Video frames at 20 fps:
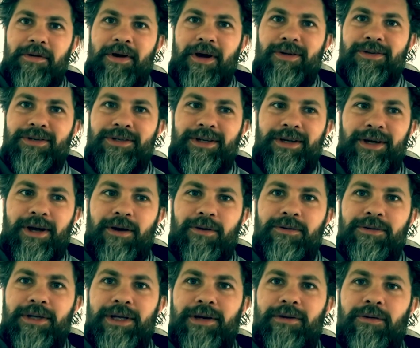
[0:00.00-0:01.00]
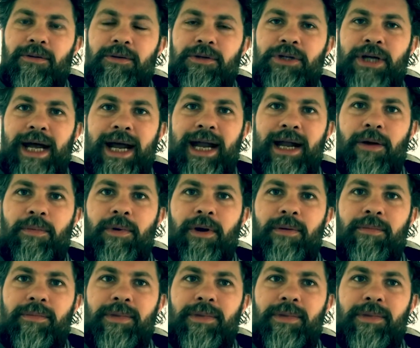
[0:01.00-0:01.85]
constant goals that you're always checking up on.